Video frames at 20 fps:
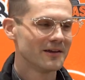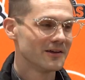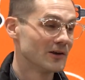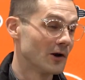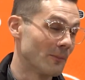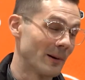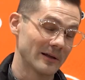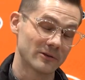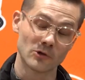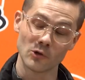
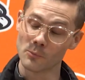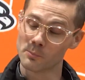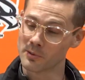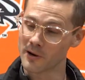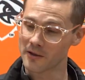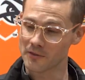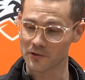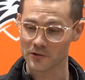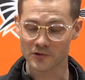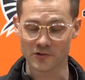You know, my two
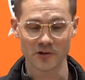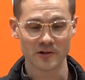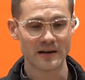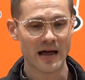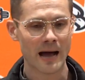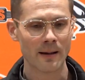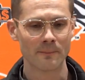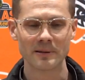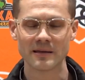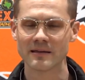brothers could
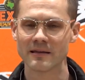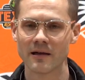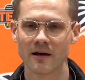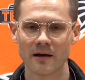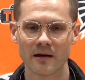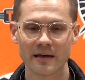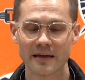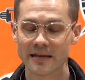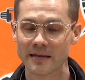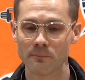not be
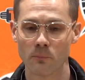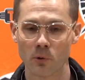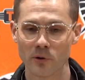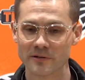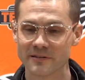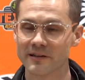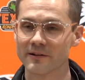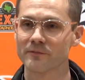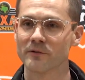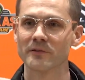any
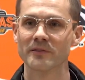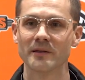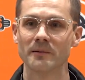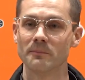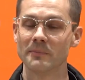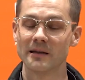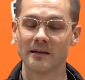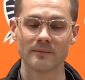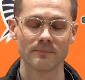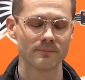more different
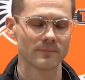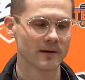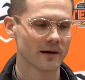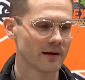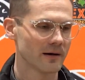than me.